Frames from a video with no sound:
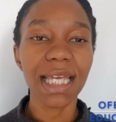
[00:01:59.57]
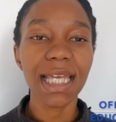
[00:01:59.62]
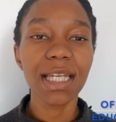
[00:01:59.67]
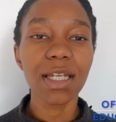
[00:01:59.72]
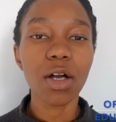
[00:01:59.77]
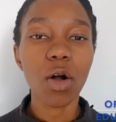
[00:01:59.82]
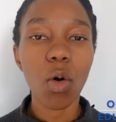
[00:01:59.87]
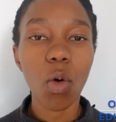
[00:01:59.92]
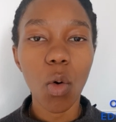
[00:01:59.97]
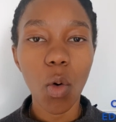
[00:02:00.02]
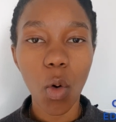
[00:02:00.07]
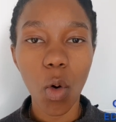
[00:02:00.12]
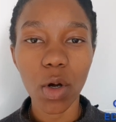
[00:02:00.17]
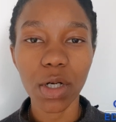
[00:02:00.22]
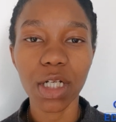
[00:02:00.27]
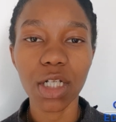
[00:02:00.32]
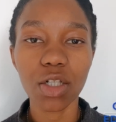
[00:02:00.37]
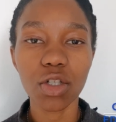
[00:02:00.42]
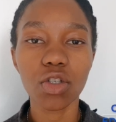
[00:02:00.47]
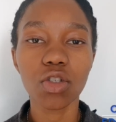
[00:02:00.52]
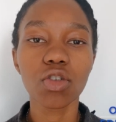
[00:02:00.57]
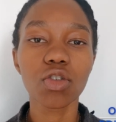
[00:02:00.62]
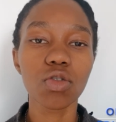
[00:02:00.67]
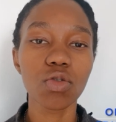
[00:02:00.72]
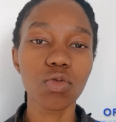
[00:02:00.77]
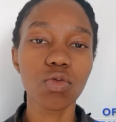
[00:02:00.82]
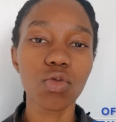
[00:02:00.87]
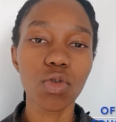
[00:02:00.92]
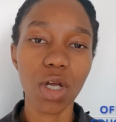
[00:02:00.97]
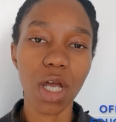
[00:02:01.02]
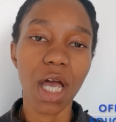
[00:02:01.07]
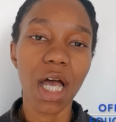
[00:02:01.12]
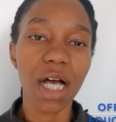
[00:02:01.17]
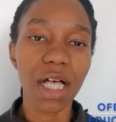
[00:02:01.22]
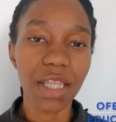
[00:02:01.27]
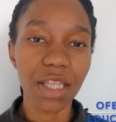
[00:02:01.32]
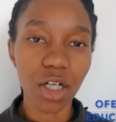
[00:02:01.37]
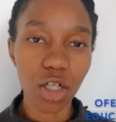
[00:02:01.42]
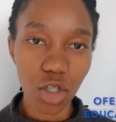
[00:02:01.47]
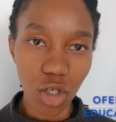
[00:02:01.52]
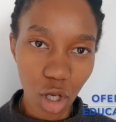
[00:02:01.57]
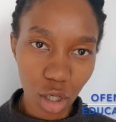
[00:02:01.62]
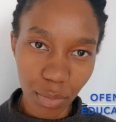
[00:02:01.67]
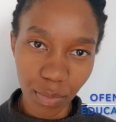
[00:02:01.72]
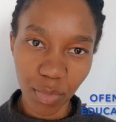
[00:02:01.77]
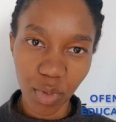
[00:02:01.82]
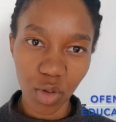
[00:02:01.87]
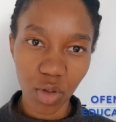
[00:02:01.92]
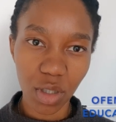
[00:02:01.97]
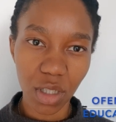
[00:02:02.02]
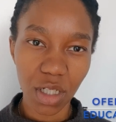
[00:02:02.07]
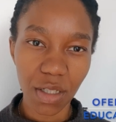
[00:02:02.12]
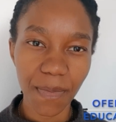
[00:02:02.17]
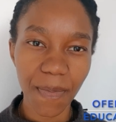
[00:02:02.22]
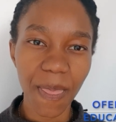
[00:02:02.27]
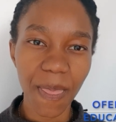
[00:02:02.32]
in accordance to the logbook.